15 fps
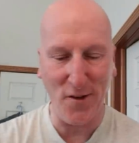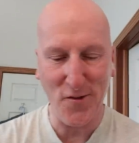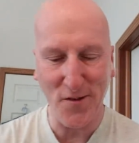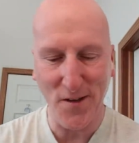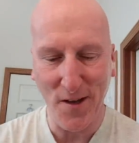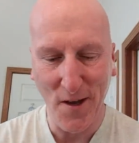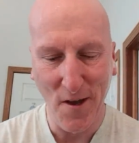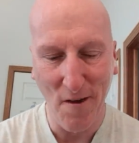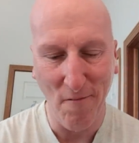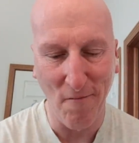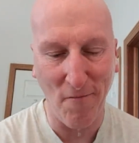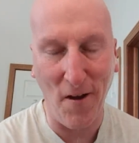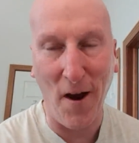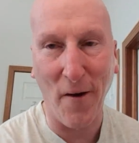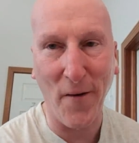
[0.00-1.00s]
Nice.
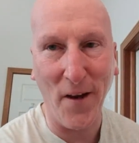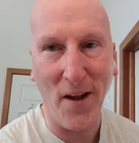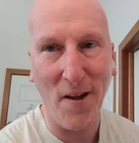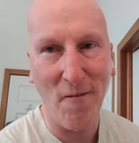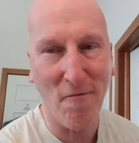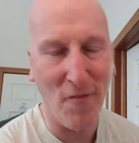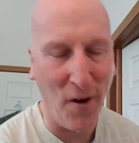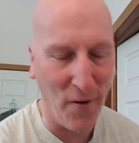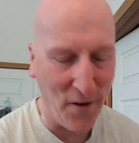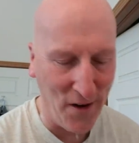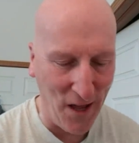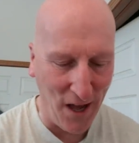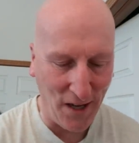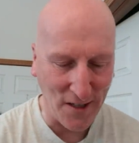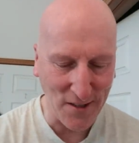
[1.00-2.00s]
Very,
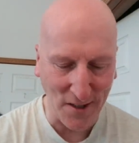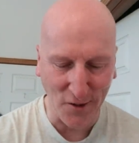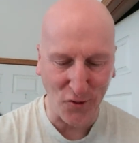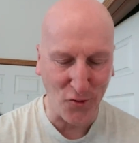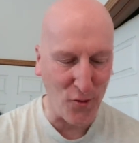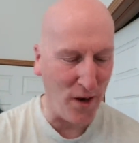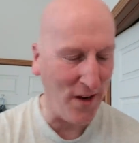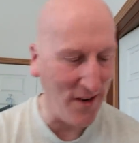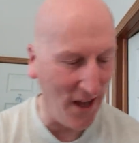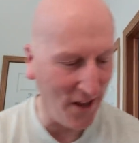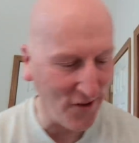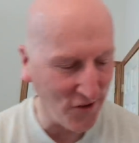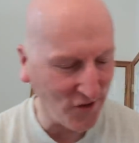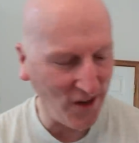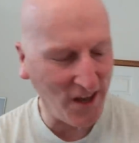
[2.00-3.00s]
very nice. Let's drain
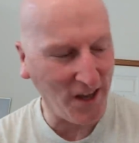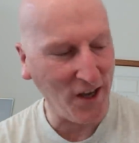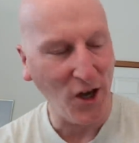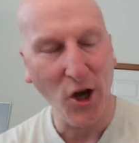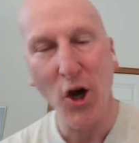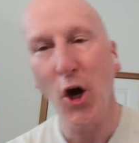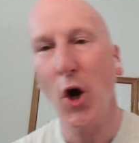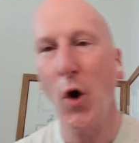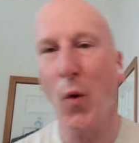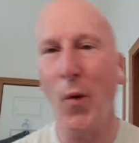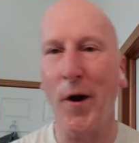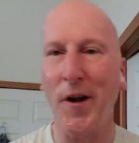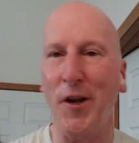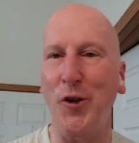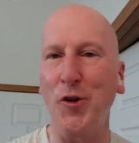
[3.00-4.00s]
that sink.
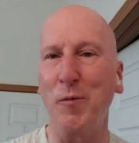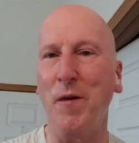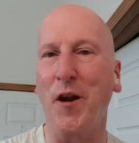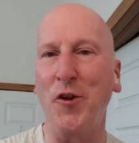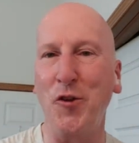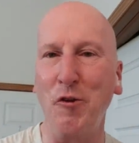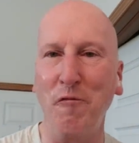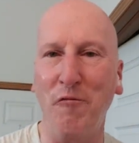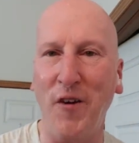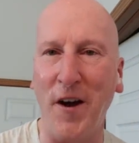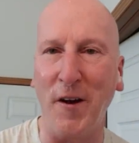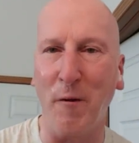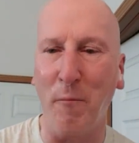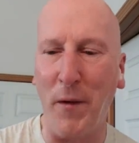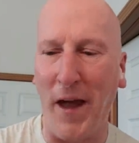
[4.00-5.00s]
We're gonna do my two
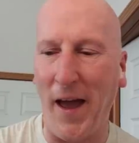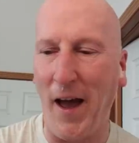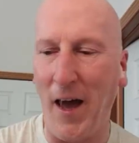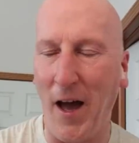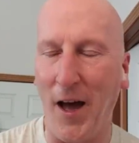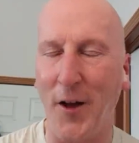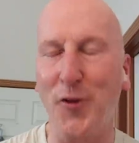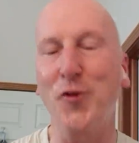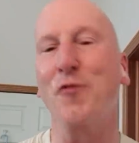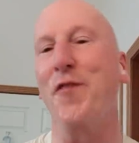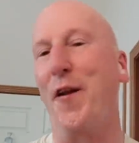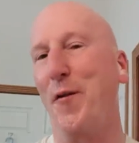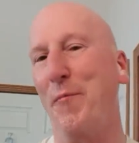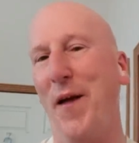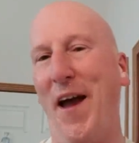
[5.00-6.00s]
final pa uh,
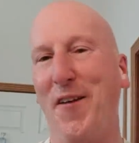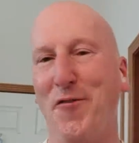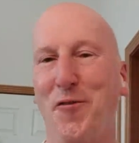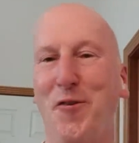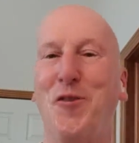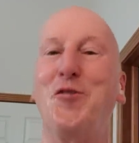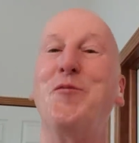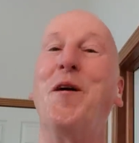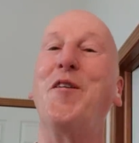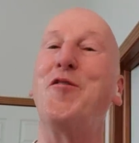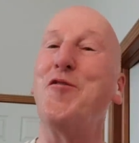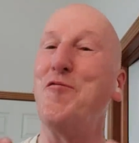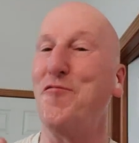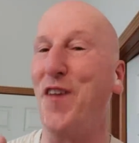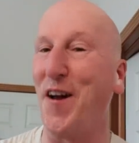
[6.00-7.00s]
two final passes. We're gonna do
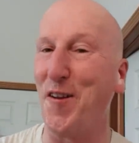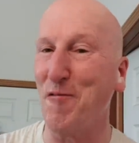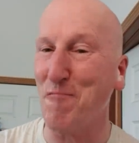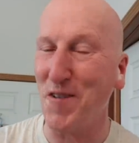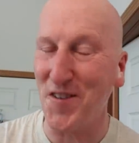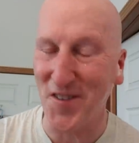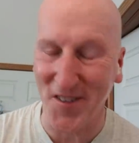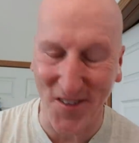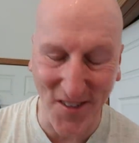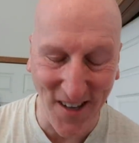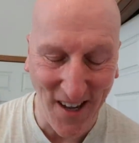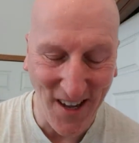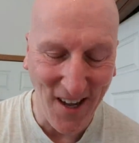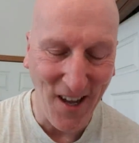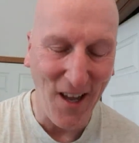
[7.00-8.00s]
my two final rinses.
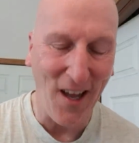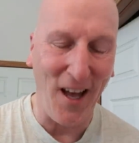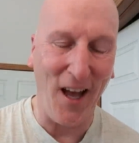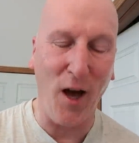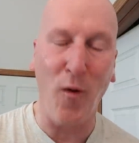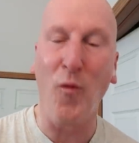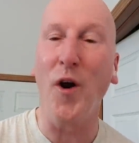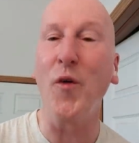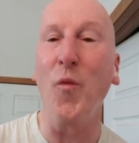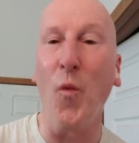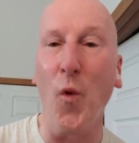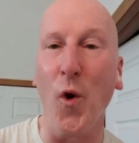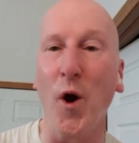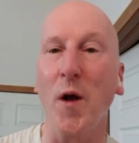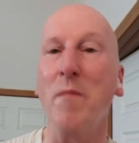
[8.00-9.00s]
Uh,
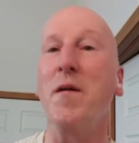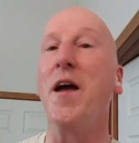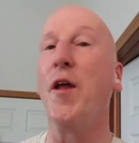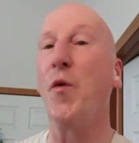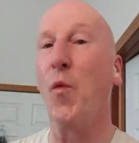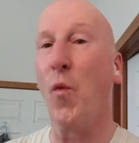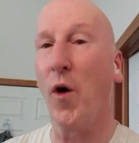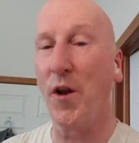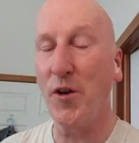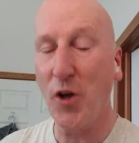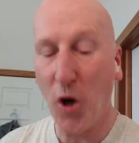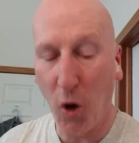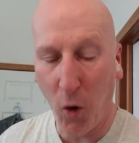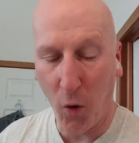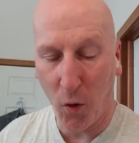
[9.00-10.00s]
one warm,
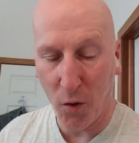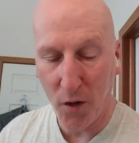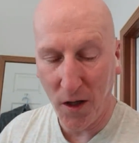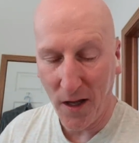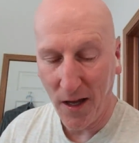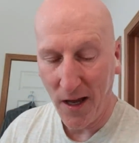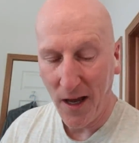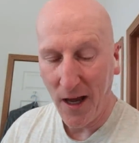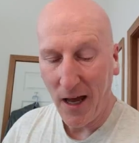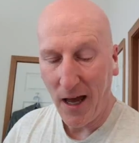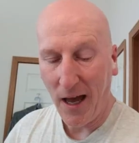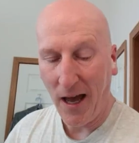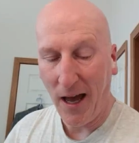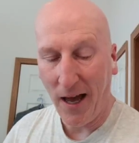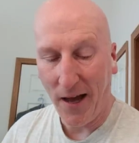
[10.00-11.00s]
one cold.
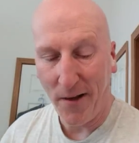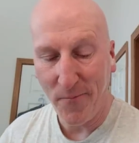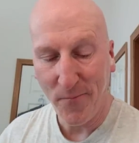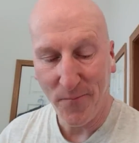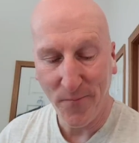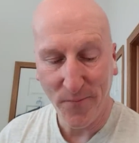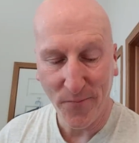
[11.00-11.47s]
Uh,